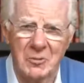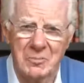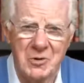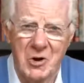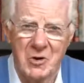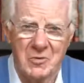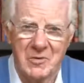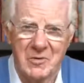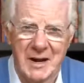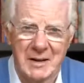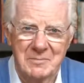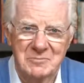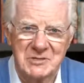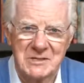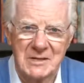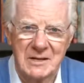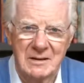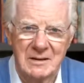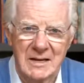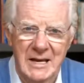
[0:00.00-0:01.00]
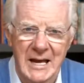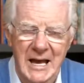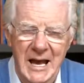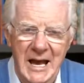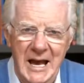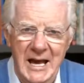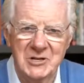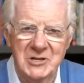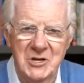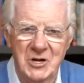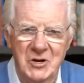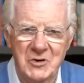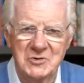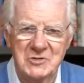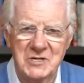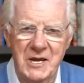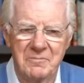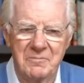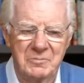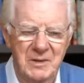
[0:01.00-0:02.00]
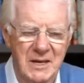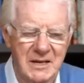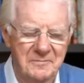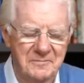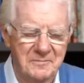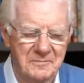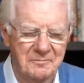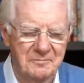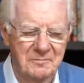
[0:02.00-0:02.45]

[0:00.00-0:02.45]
programs. And you know something?